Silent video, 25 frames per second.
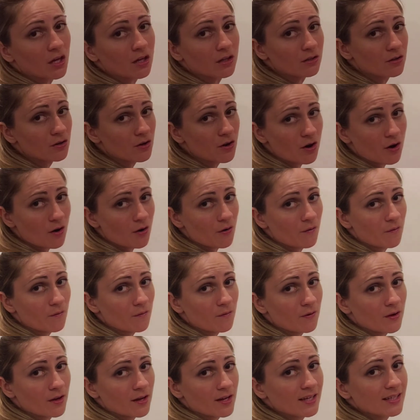No.
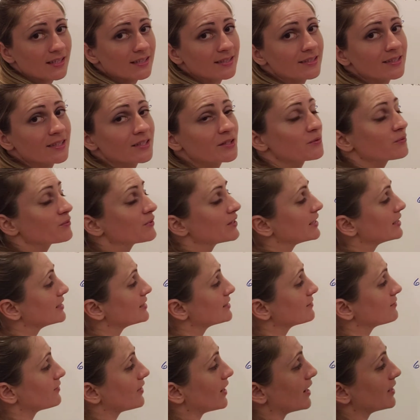Did we
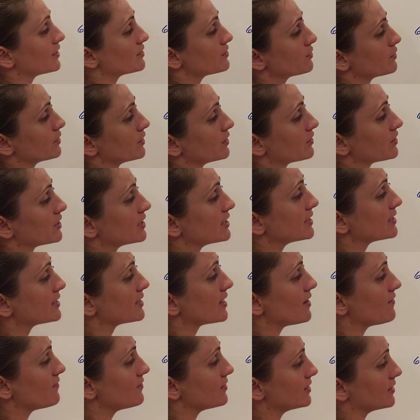divide
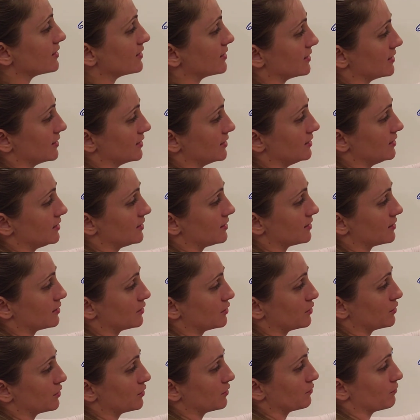270
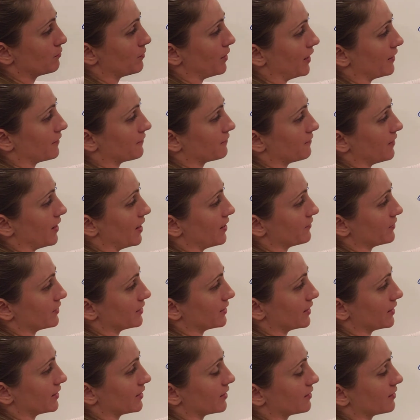by 5 and
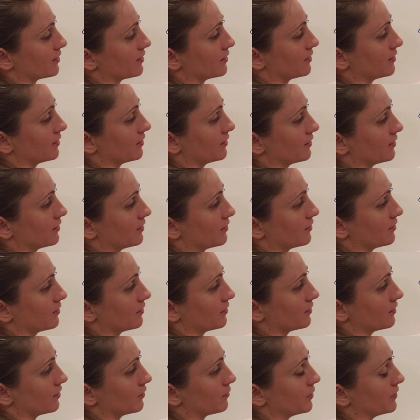get a,
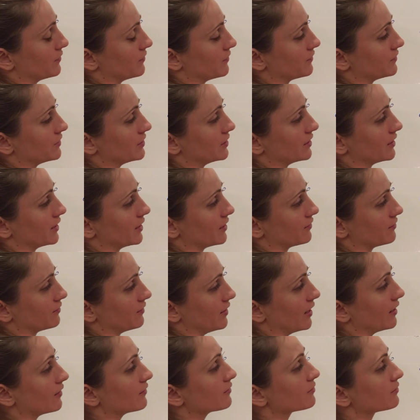or by 50 and get a
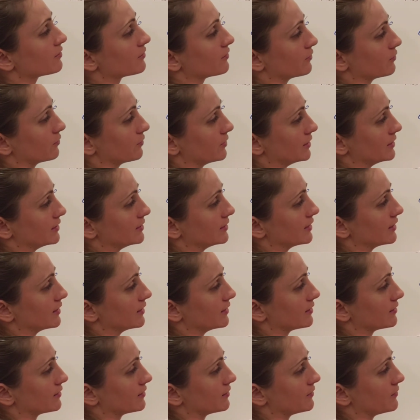5? We did.
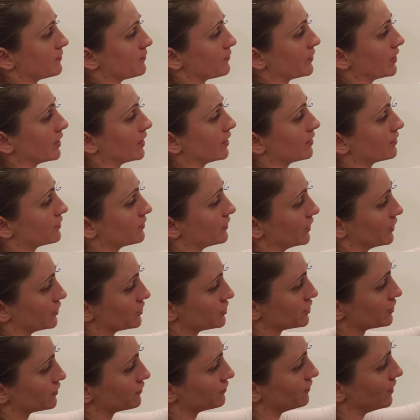There's
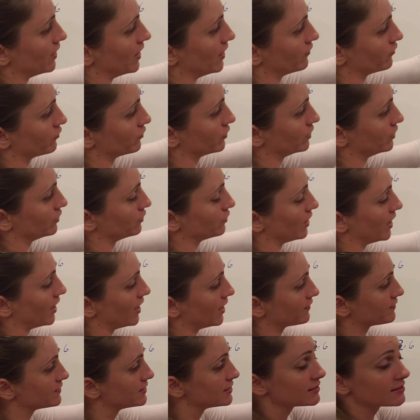our 5. You
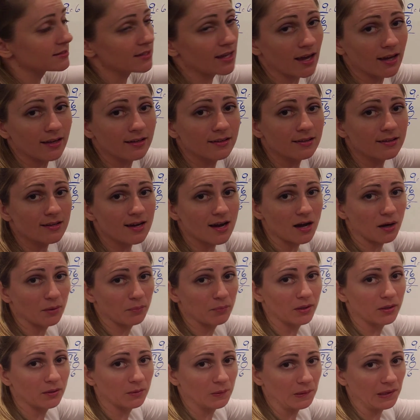have to line it up,
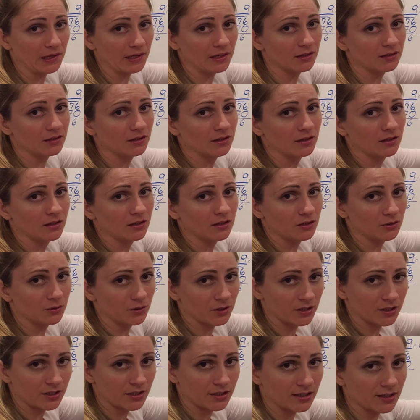okay? You are
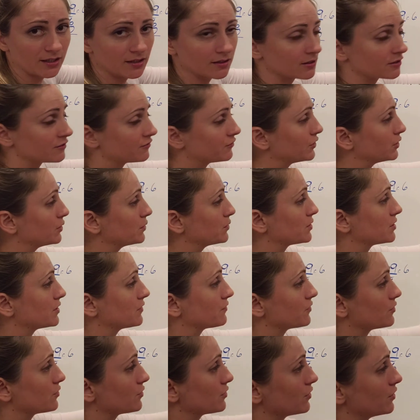going to get confused if
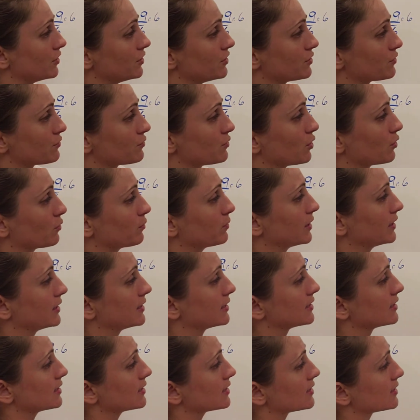they're in the wrong
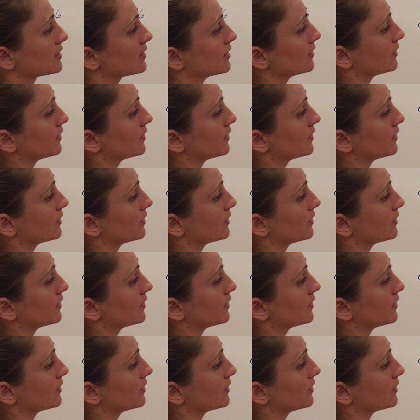places.